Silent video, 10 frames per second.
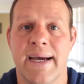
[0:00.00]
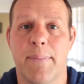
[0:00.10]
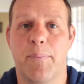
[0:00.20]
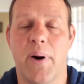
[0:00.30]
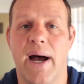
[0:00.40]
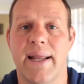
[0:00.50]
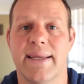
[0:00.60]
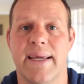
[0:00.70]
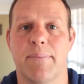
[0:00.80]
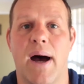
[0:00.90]
But
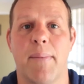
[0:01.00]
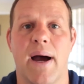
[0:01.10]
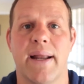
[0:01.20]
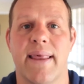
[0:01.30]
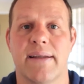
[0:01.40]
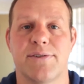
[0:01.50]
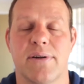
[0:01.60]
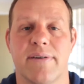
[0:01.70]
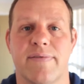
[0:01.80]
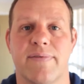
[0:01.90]
in my mind, that
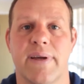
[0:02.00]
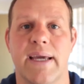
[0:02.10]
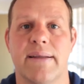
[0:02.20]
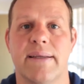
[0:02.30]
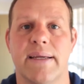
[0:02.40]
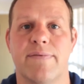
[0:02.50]
sort of, it